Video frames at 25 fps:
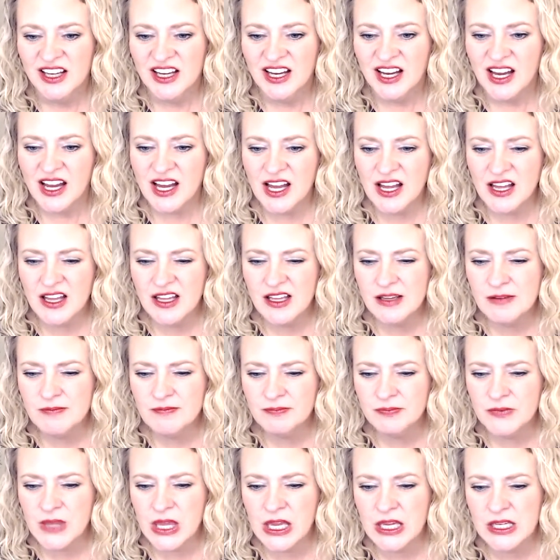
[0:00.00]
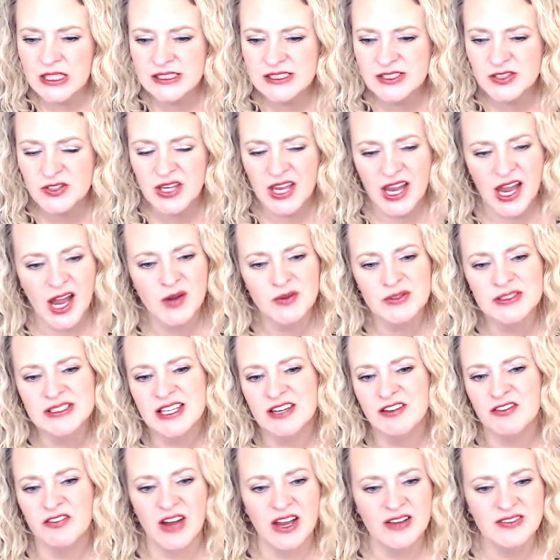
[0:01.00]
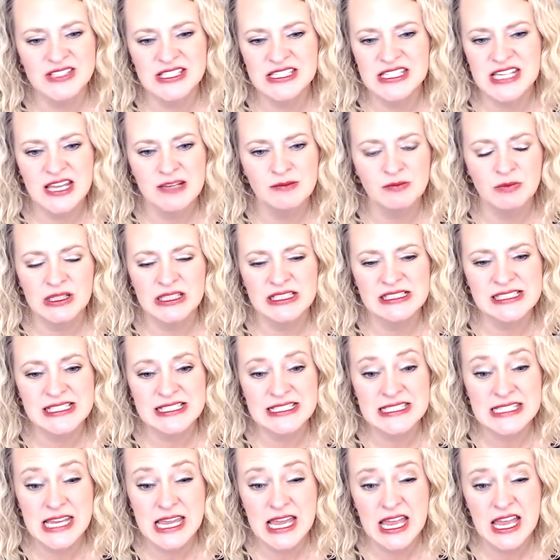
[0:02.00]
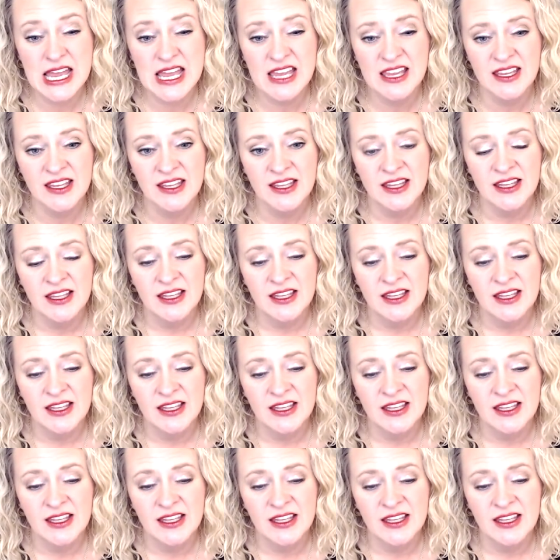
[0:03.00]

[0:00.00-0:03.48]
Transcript: yeah, I would say 5 to 10 minutes a day,